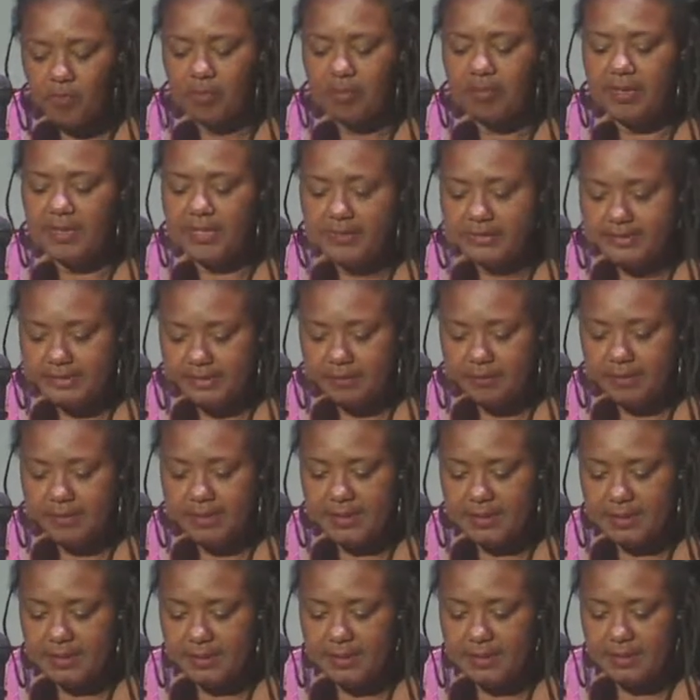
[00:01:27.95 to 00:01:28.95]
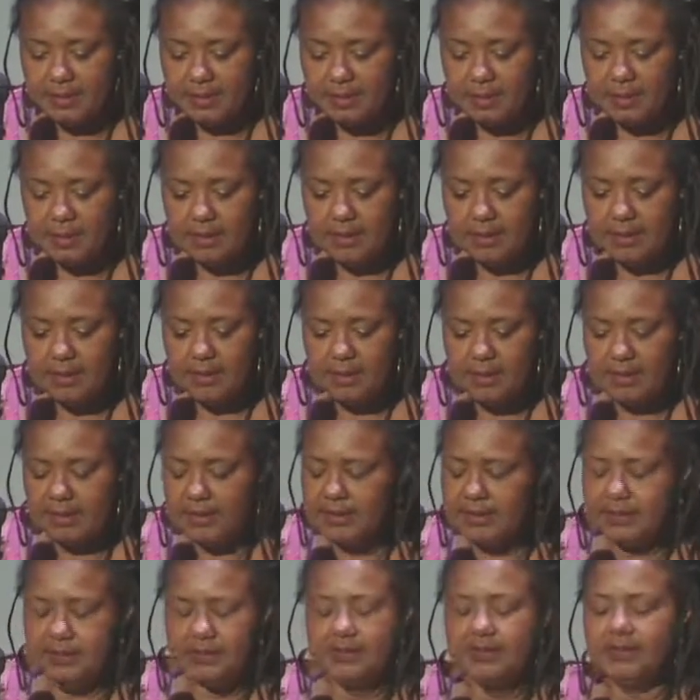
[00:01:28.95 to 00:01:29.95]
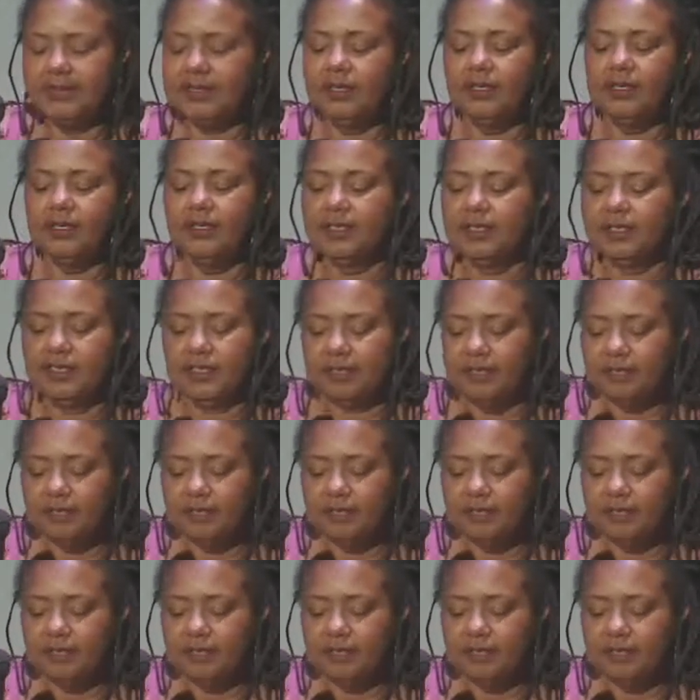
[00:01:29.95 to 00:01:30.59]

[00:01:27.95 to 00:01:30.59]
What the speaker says: blessing me in a zillion